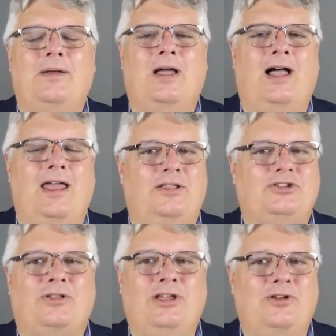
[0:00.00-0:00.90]
And
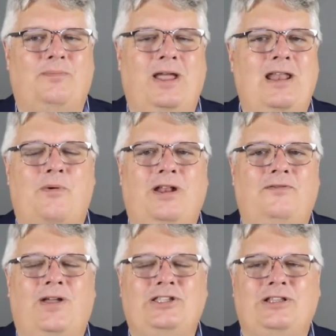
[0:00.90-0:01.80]
it certainly might not want
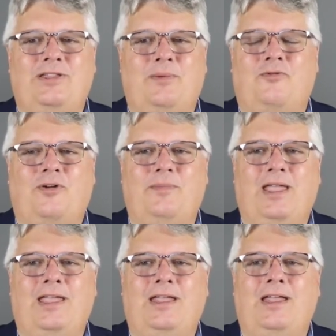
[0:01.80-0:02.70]
to invest in them from
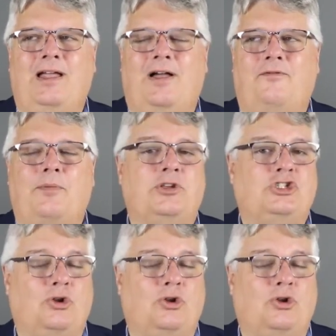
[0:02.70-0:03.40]
a